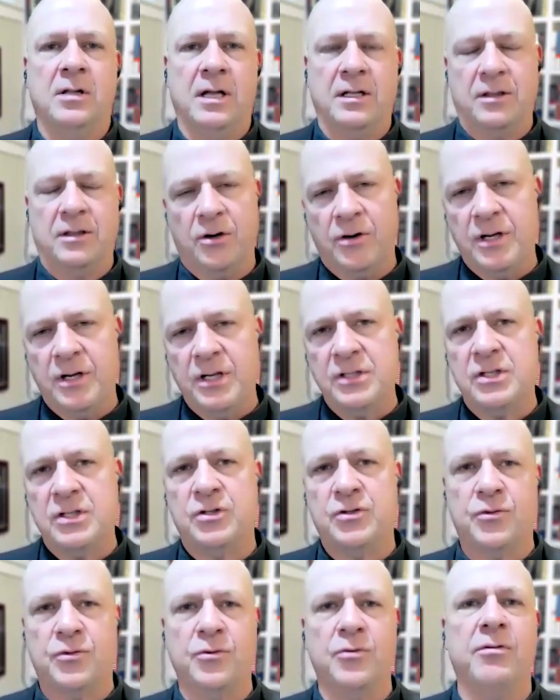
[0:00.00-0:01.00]
like there is a
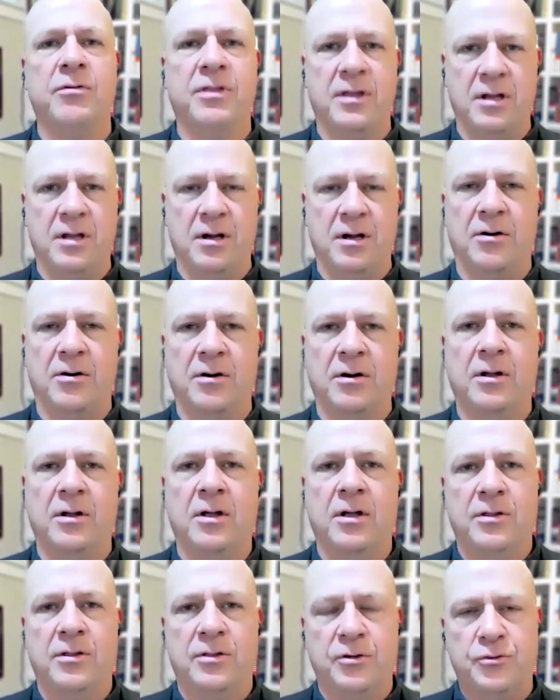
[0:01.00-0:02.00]
truth here.
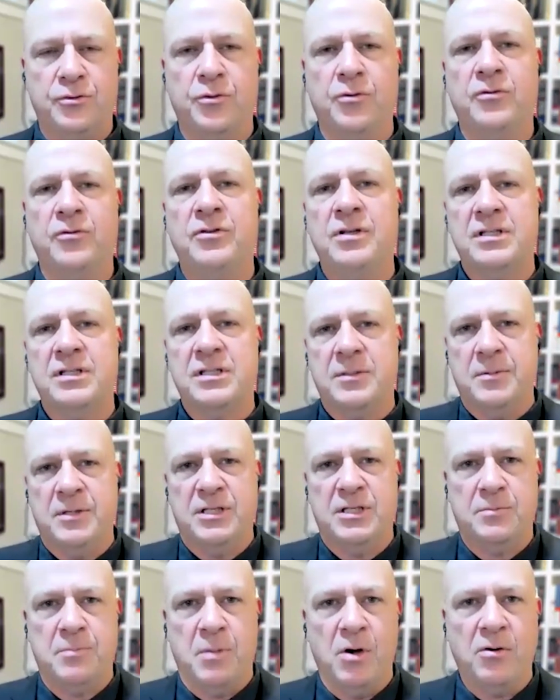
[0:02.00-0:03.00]
The truth needs to be
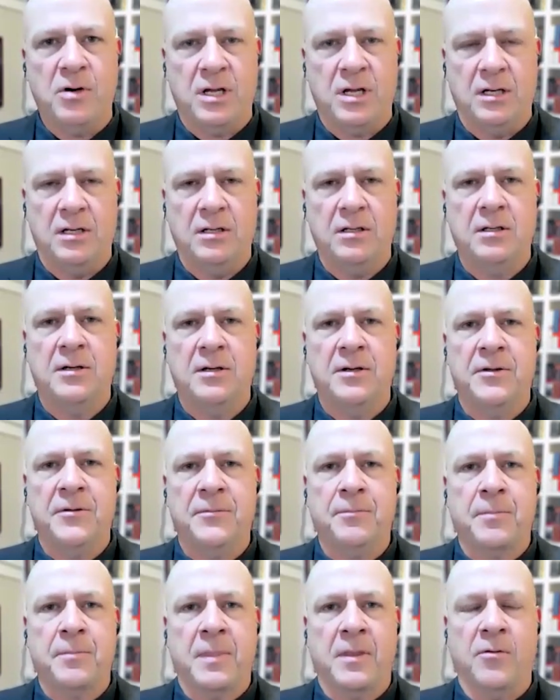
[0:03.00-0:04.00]
spoken.
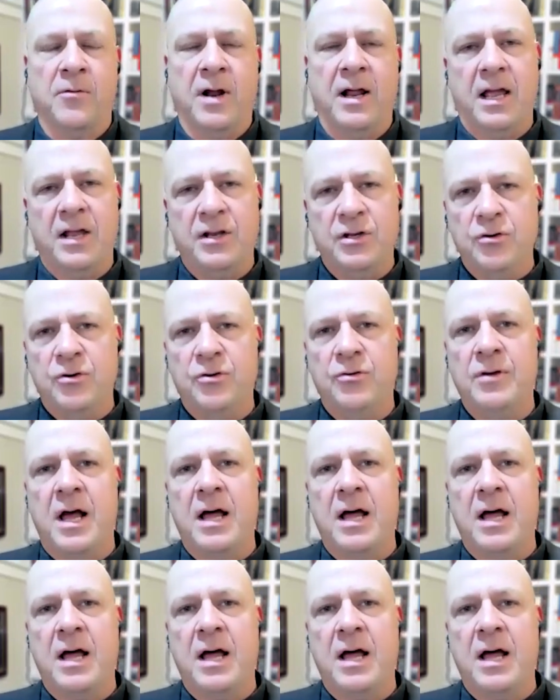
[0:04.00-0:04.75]
Right. And you do